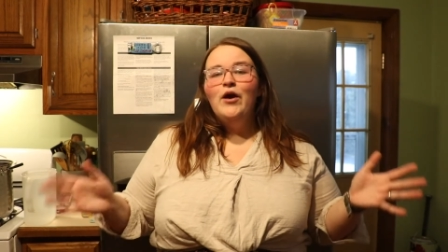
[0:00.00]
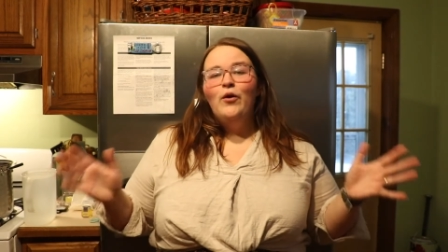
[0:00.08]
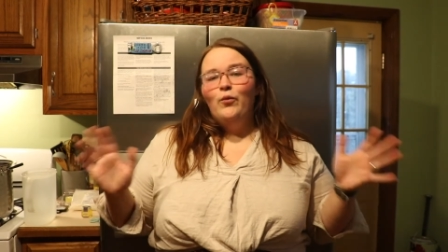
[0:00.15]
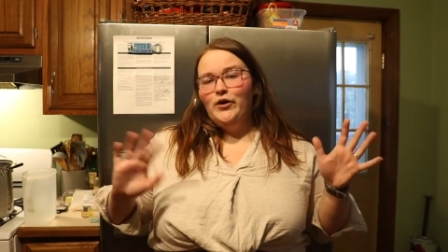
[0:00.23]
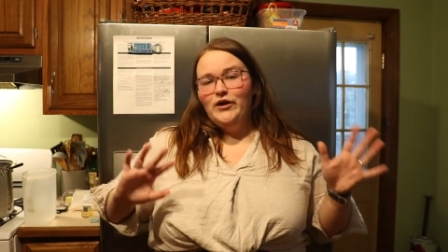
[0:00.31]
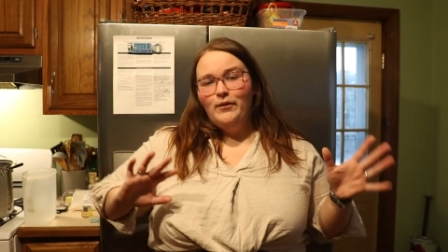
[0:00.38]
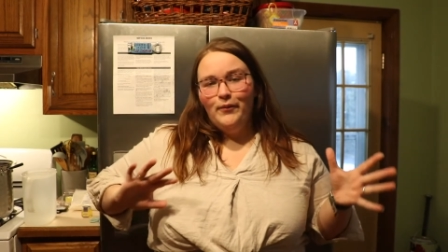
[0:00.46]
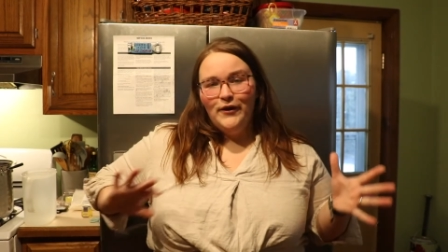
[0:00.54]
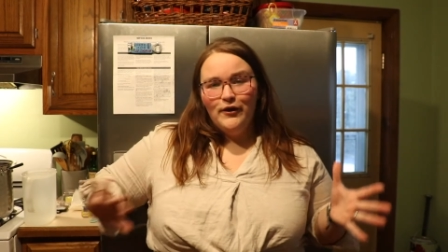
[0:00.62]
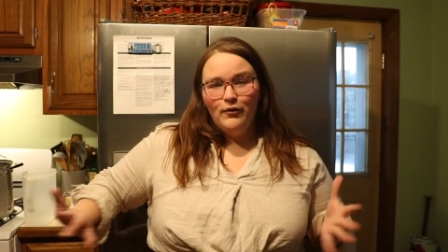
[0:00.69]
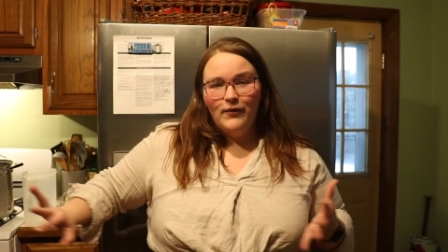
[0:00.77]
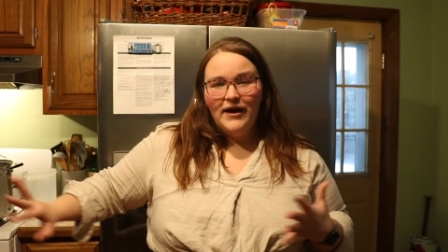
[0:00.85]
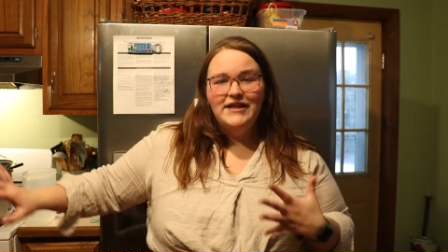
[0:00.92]
we're going to bring
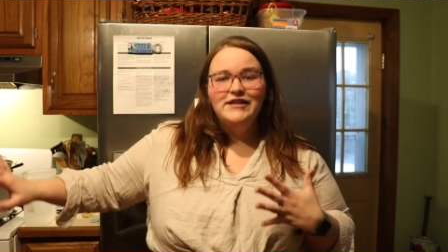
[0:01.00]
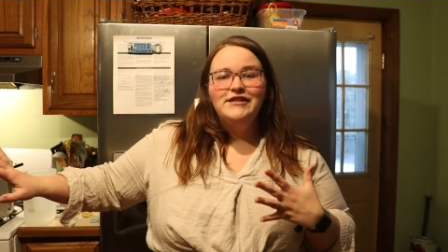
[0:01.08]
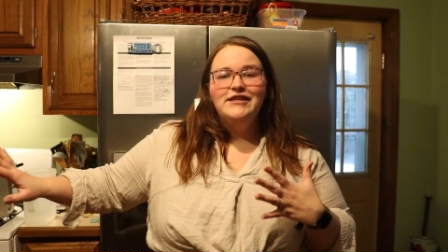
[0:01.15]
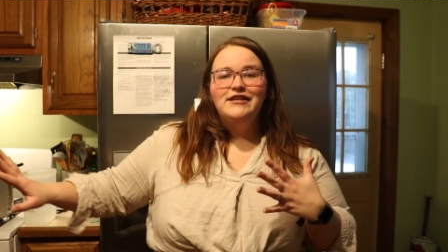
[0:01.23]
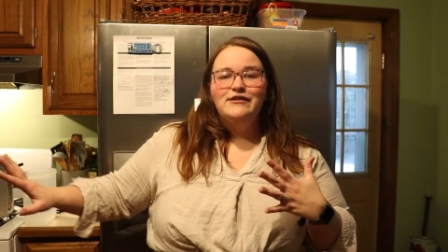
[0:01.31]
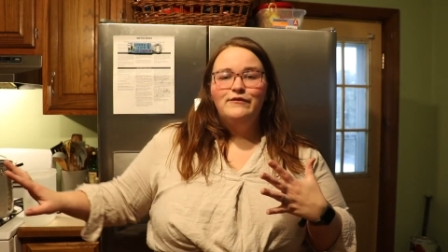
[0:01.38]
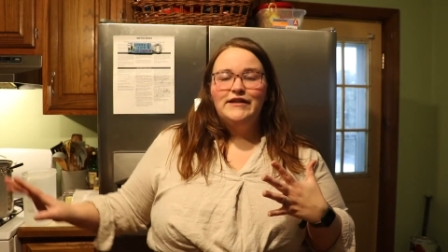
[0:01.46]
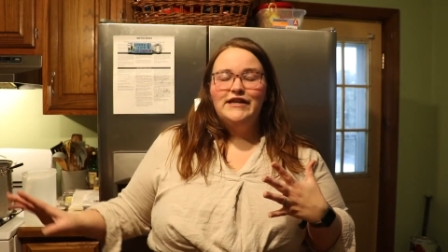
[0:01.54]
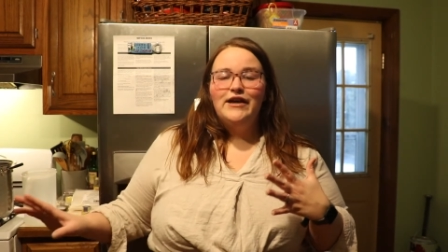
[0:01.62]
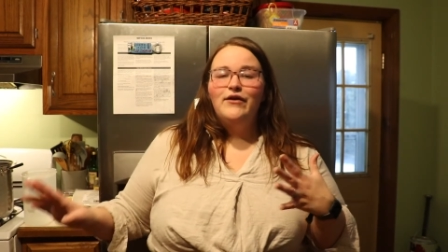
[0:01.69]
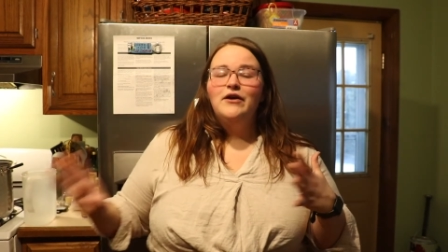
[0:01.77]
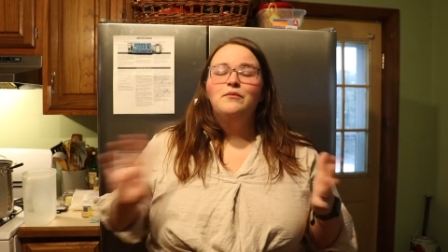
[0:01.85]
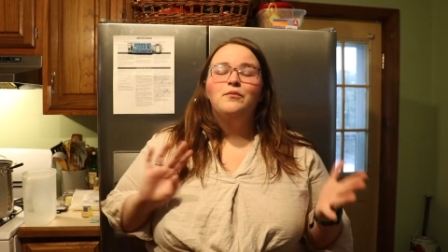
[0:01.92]
you right into this
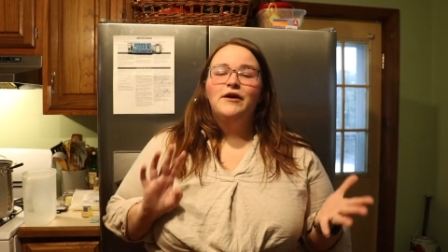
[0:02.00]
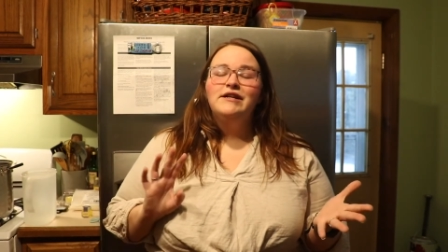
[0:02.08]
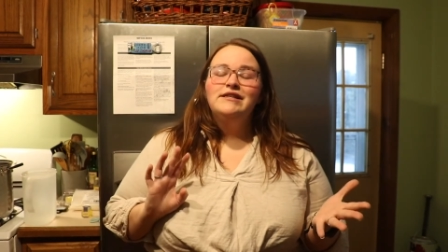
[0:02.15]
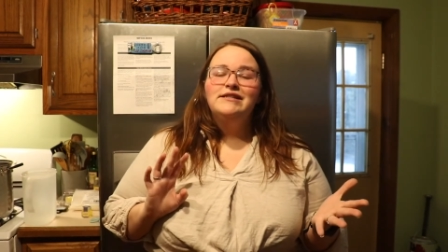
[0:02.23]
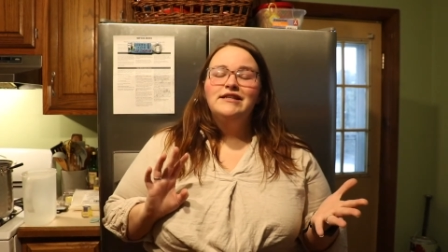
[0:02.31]
video, and Brendan's